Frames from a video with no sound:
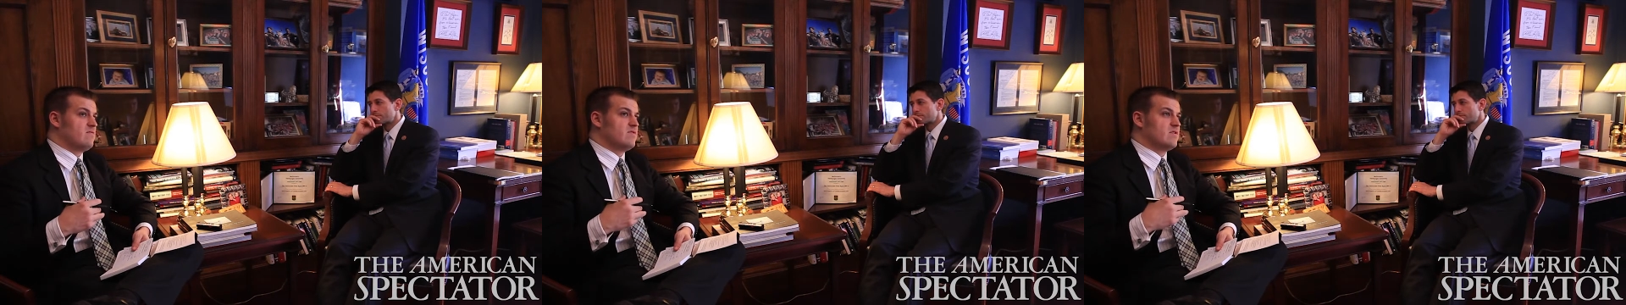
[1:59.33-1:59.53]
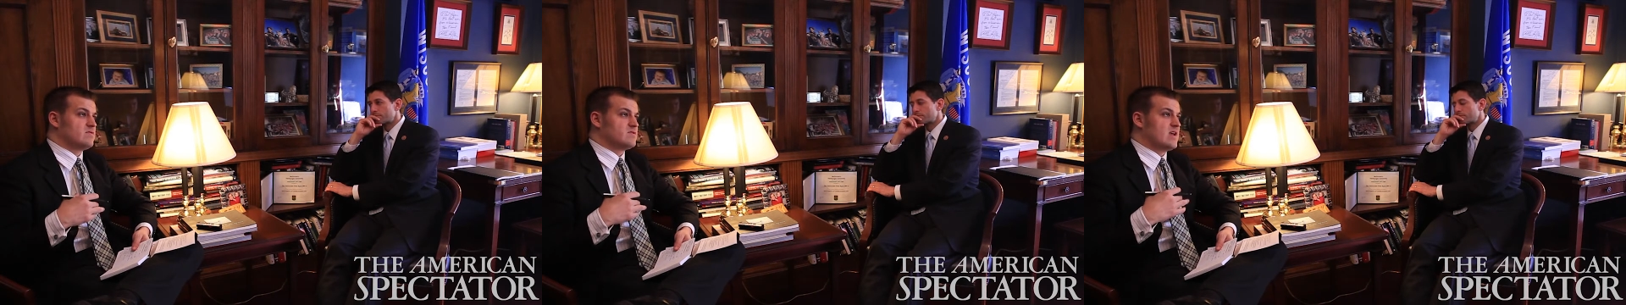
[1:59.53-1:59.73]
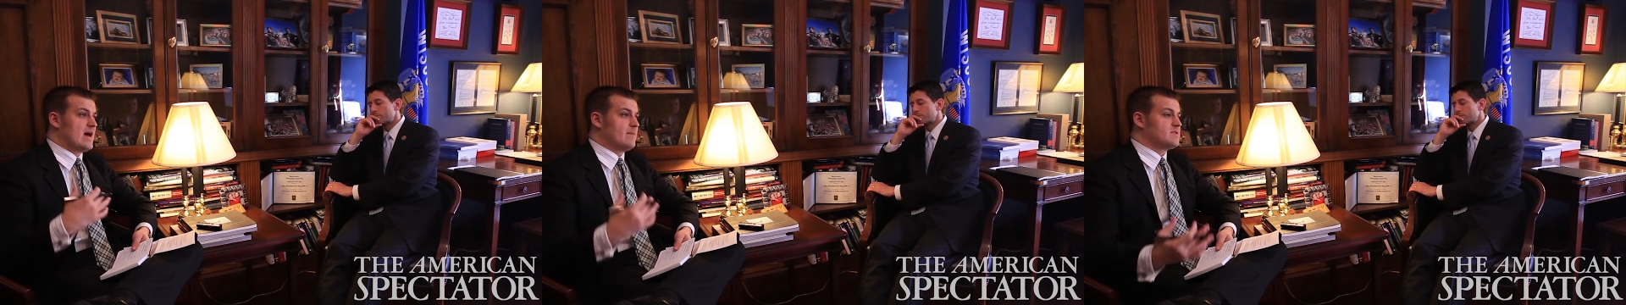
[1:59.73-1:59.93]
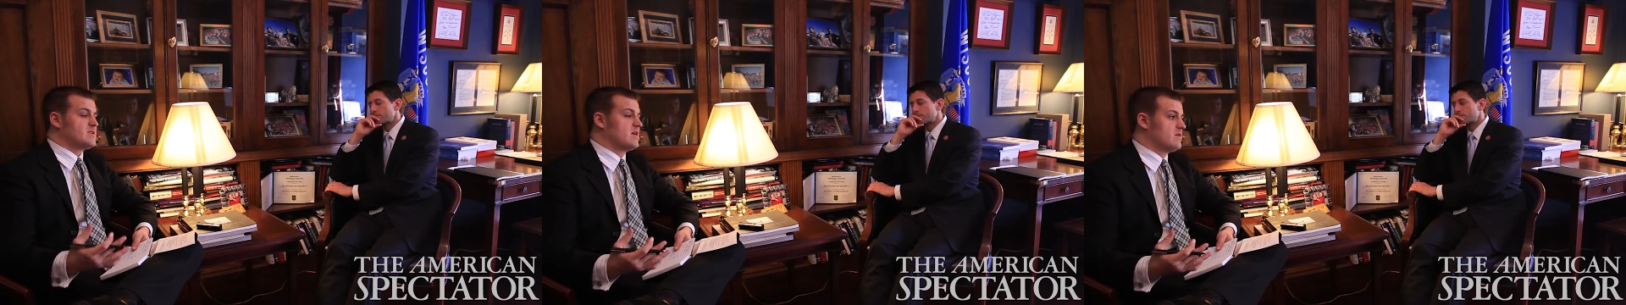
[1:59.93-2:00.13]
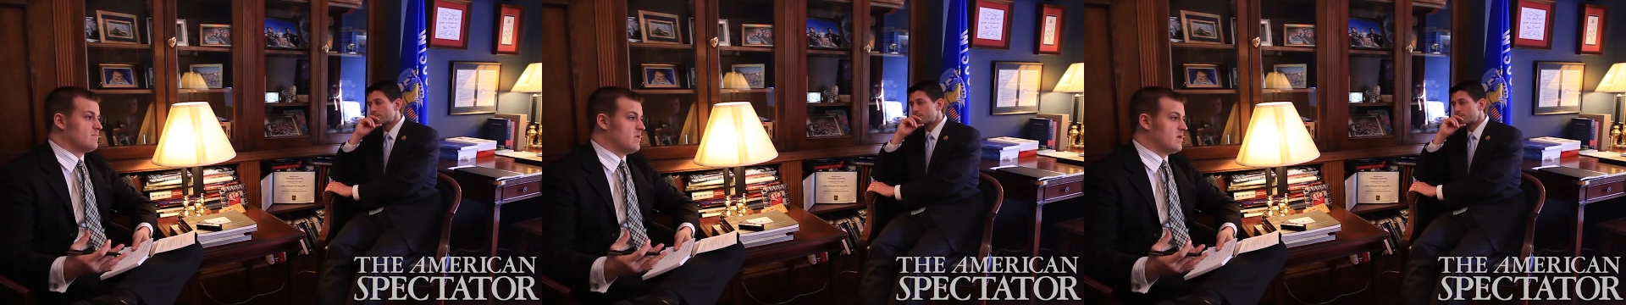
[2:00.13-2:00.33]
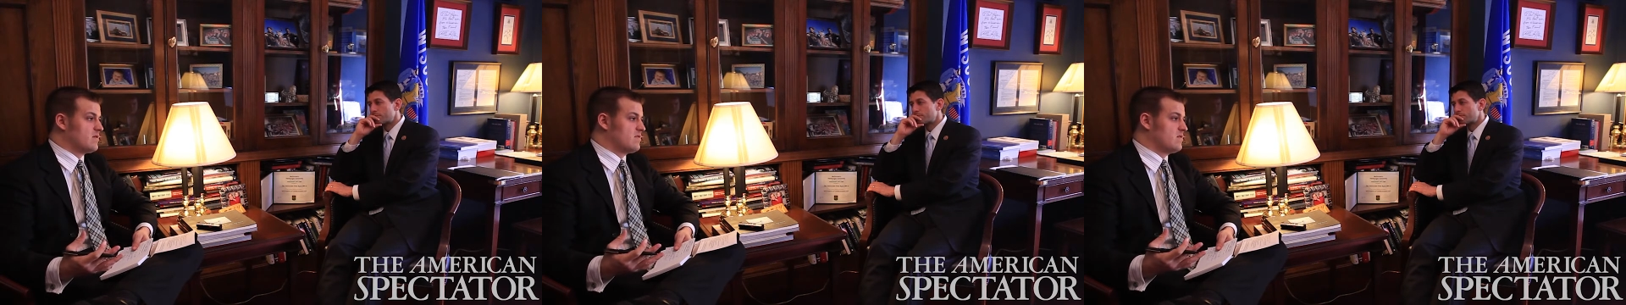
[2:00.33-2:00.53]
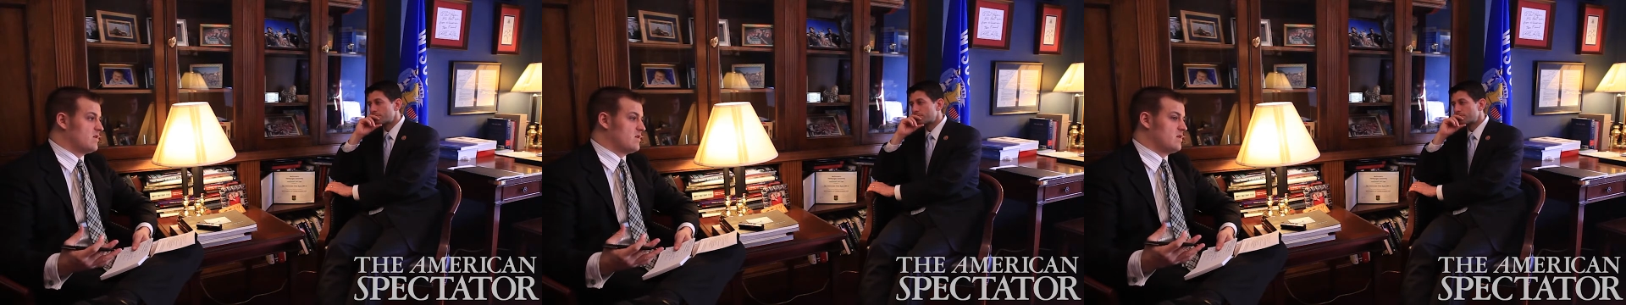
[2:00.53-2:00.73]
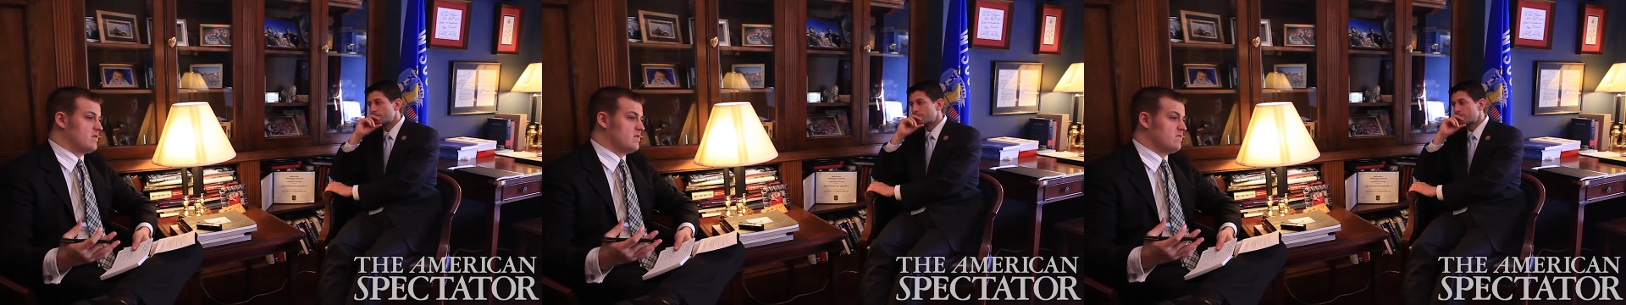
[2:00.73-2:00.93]
there's appetite among
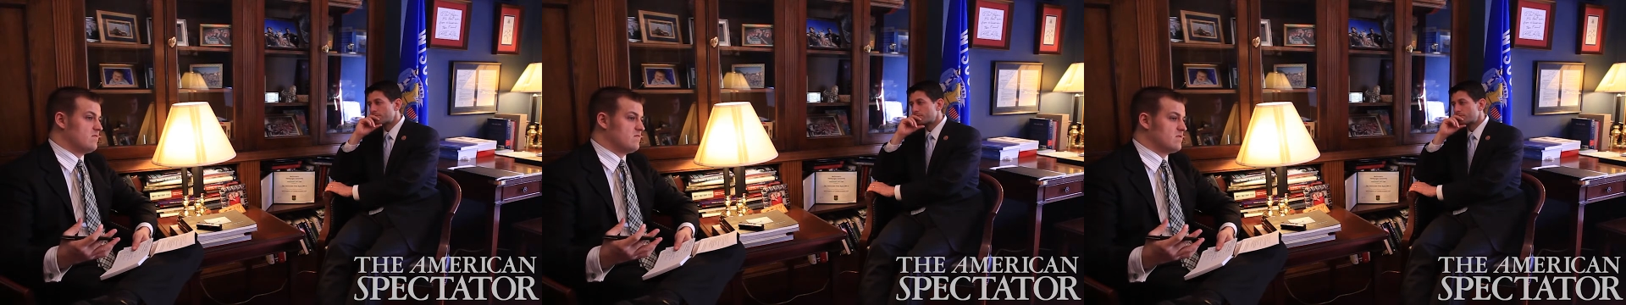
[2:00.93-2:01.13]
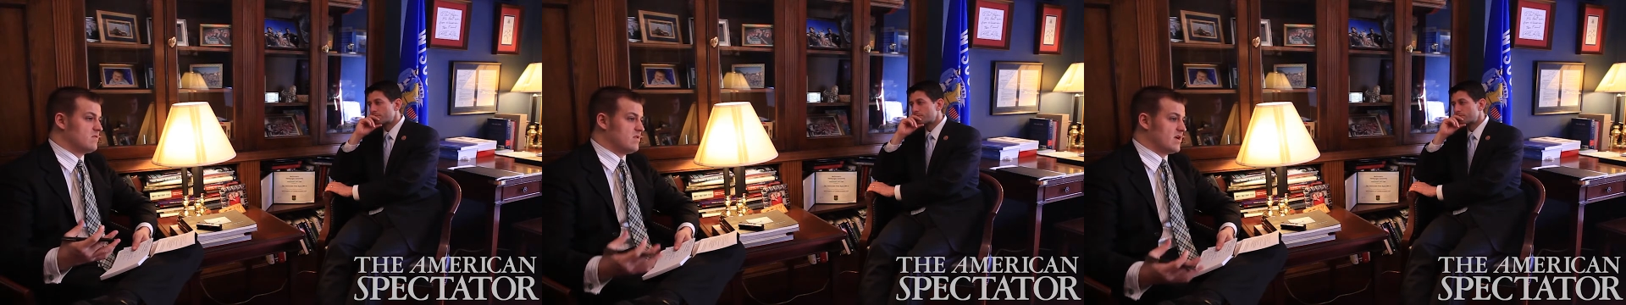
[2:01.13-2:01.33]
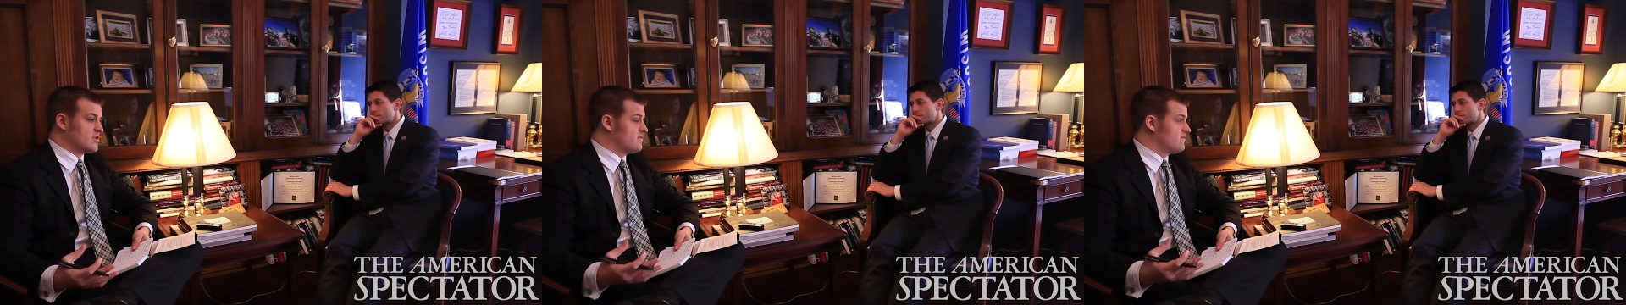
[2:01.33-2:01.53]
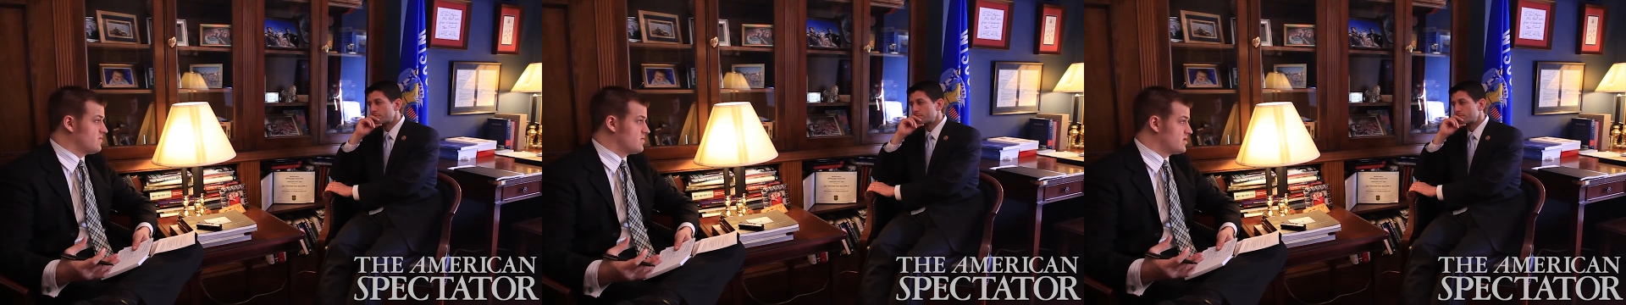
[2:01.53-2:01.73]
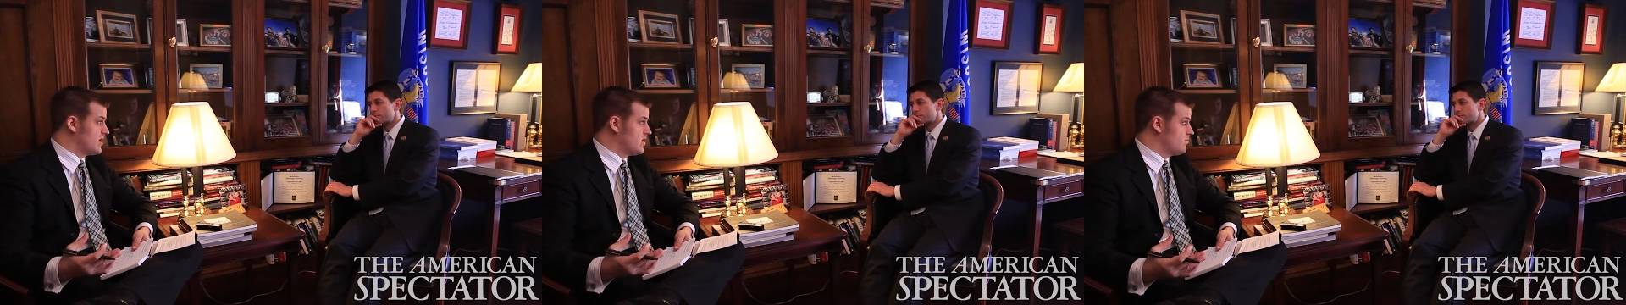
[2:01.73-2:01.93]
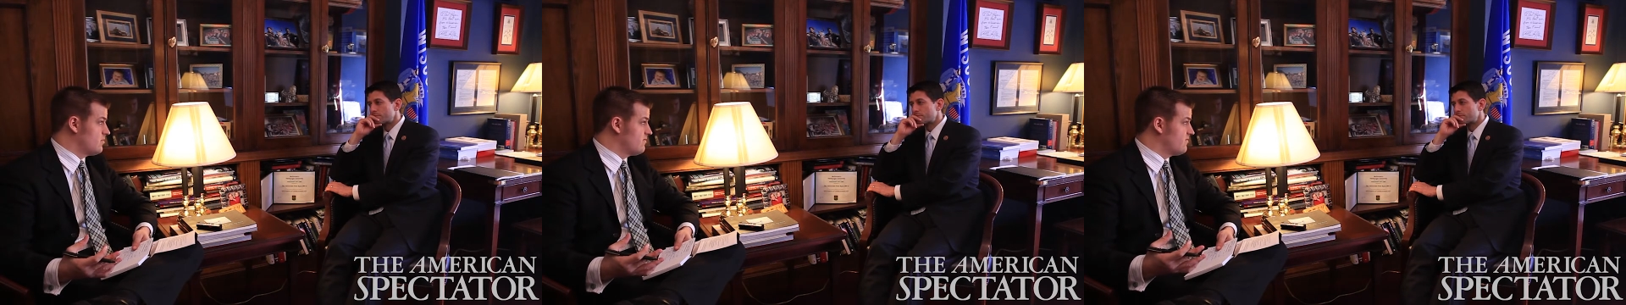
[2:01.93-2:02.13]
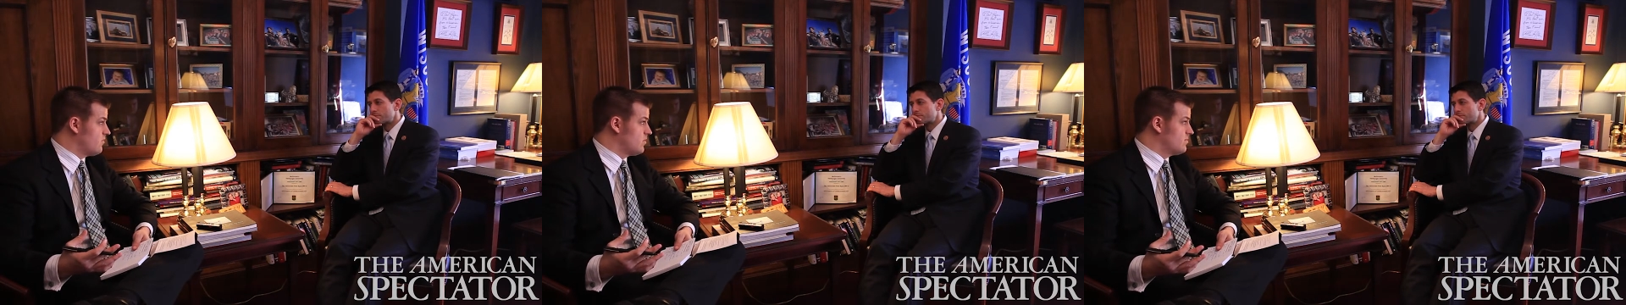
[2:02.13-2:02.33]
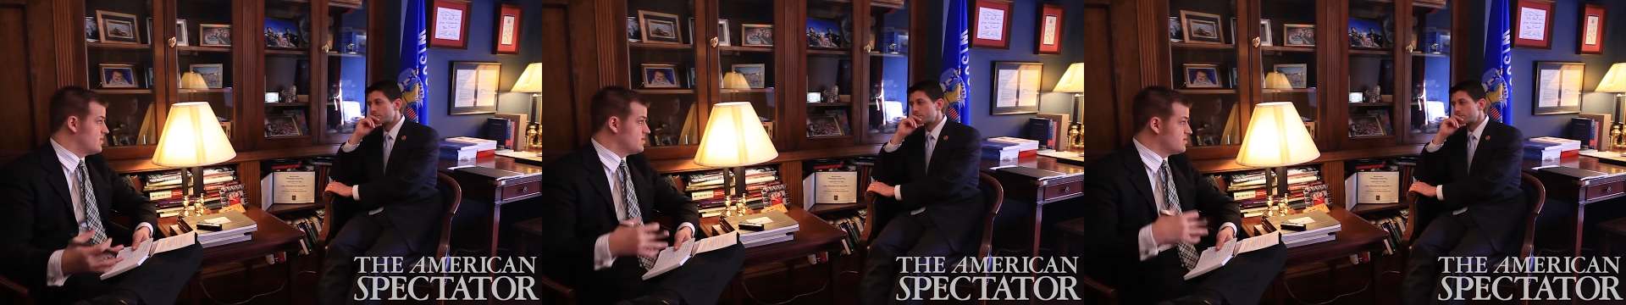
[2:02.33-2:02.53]
the electorate for entitlement
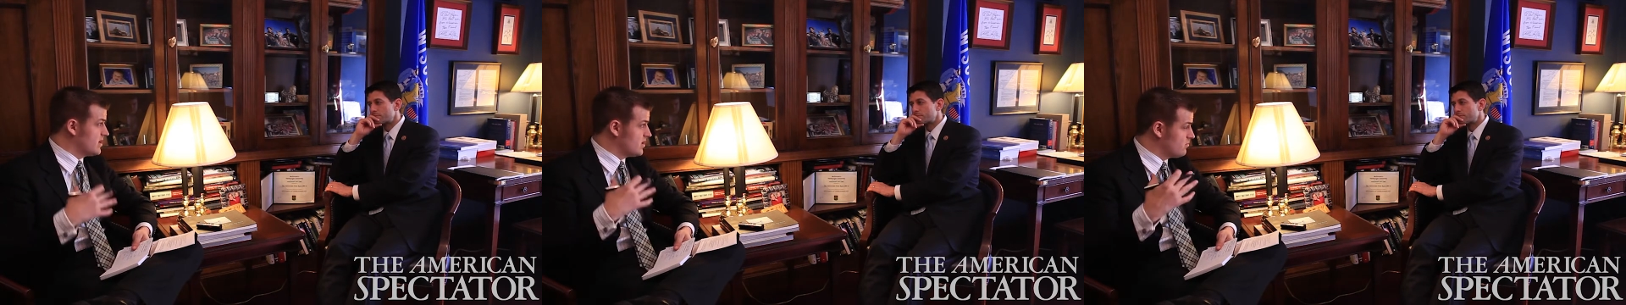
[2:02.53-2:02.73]
reform, that